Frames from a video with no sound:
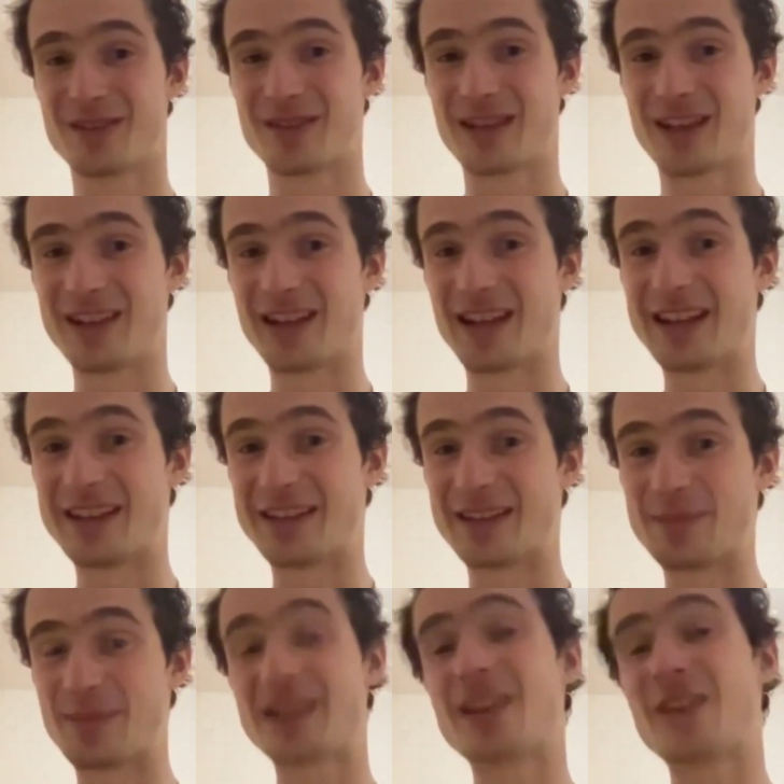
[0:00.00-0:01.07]

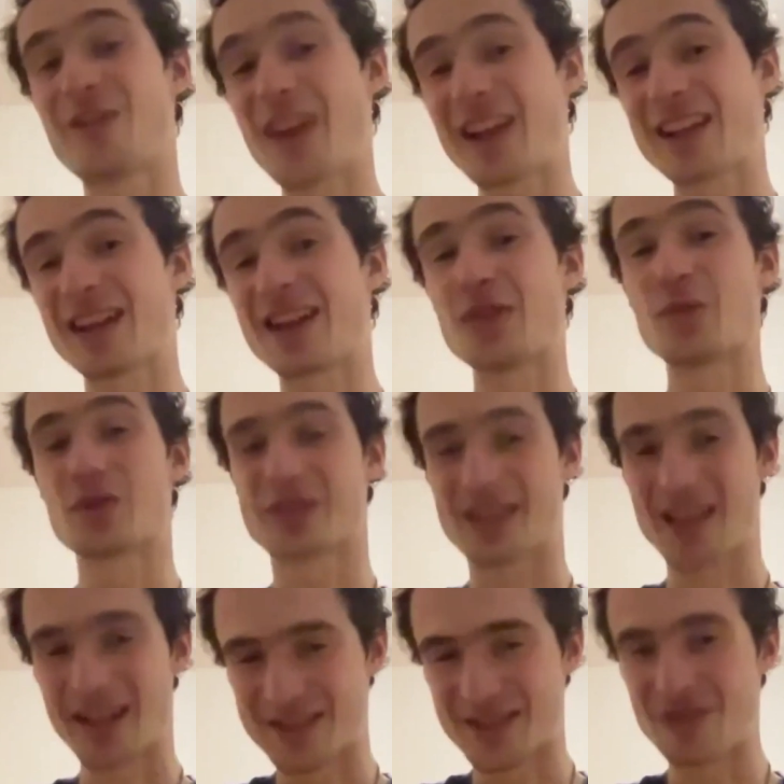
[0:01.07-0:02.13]
But the fact that it was
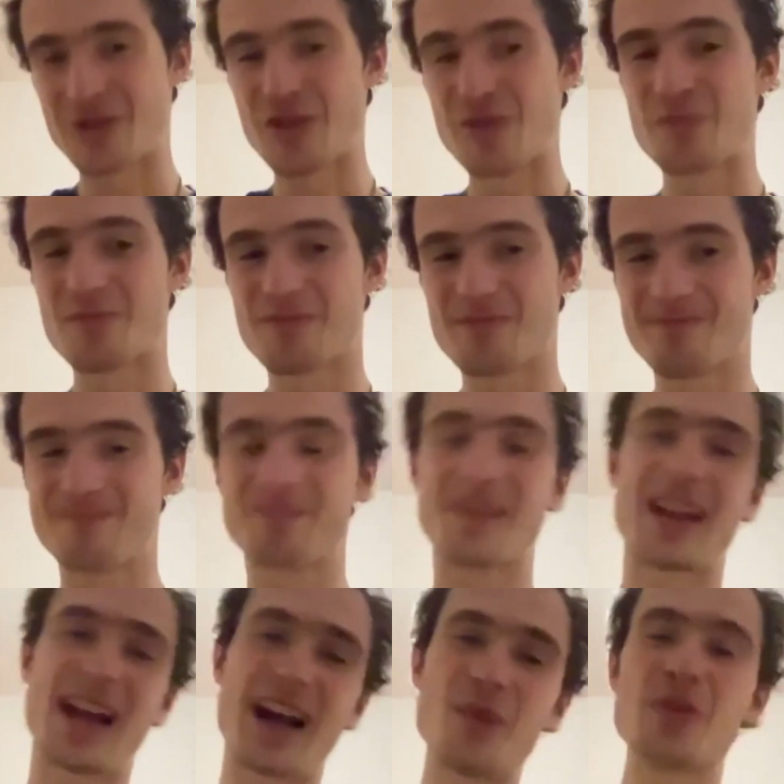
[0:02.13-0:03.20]
like zero,
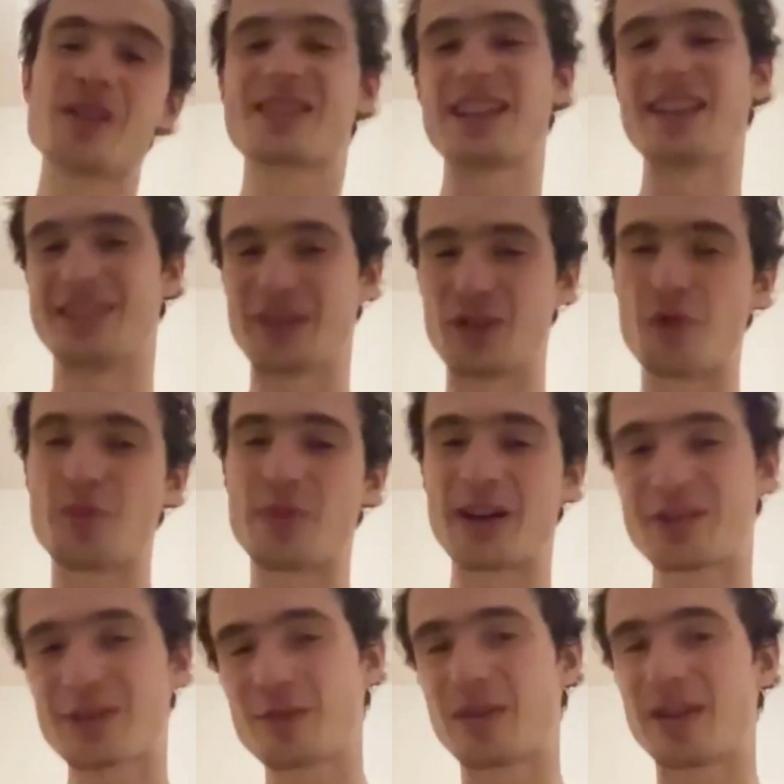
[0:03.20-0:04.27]
I wouldn't say zero
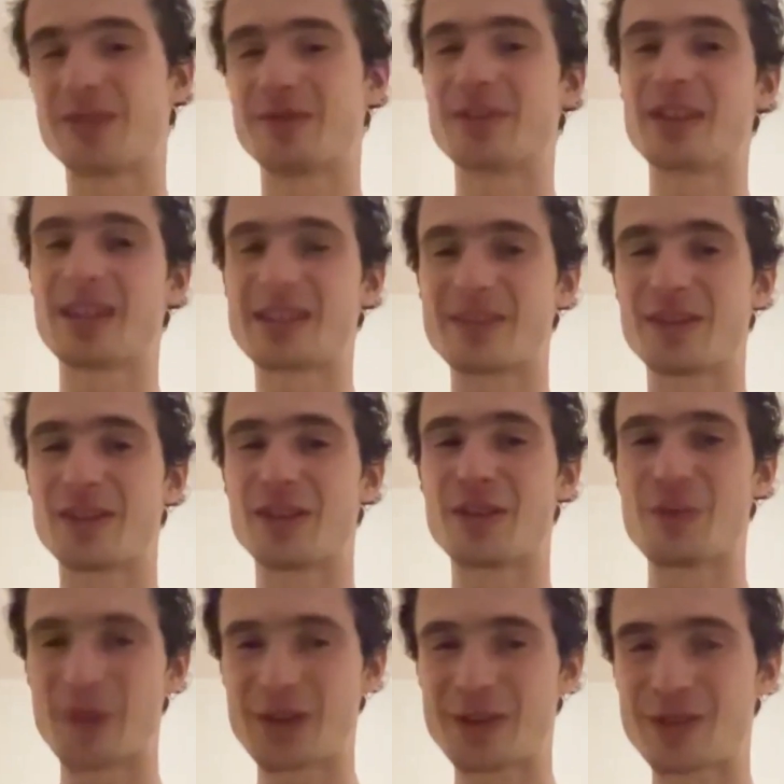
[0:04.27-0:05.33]
pressure, but relatively
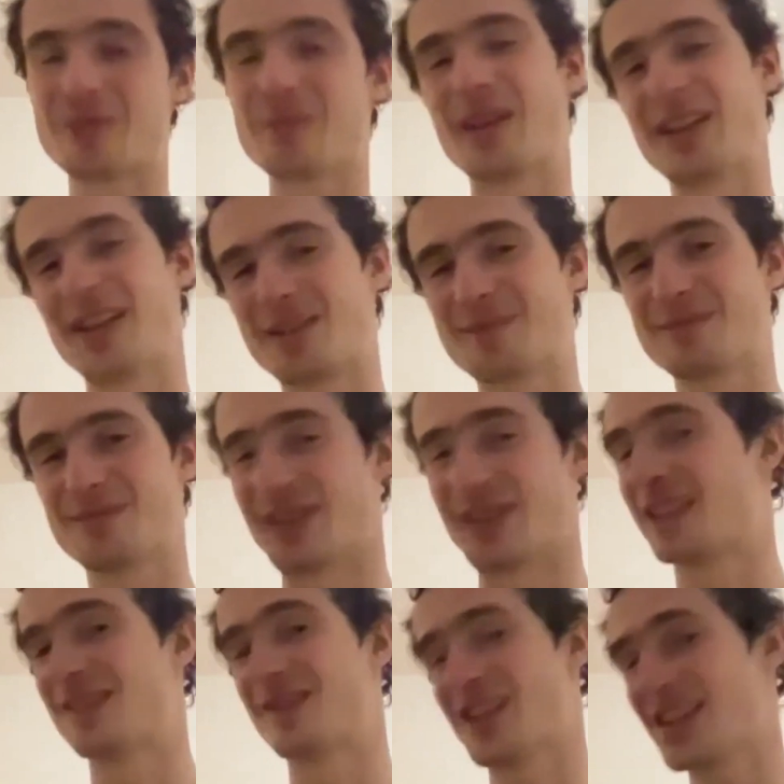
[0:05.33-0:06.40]
low pressure made it
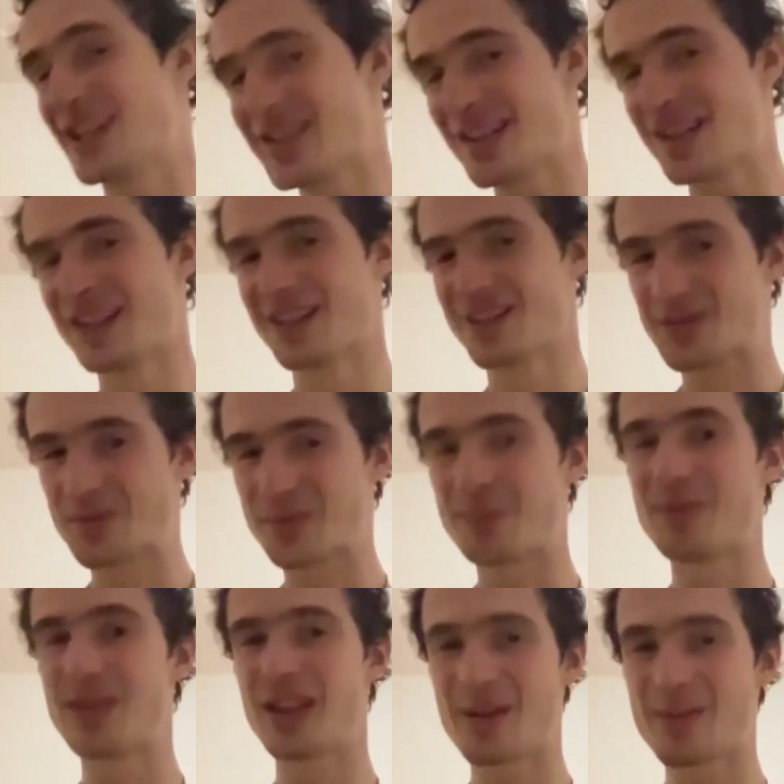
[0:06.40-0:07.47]
relatively easy to
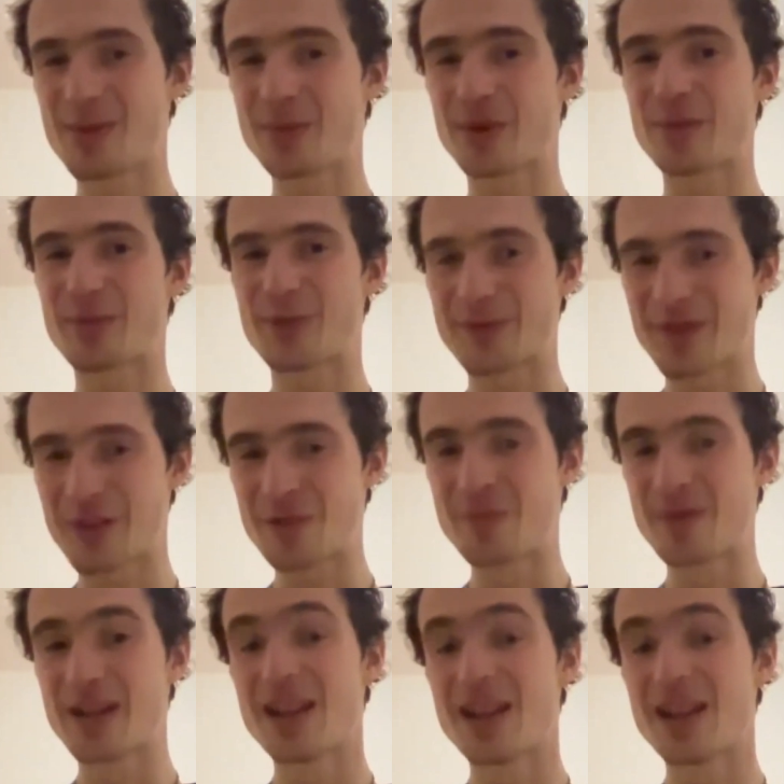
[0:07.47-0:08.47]
be able to perform.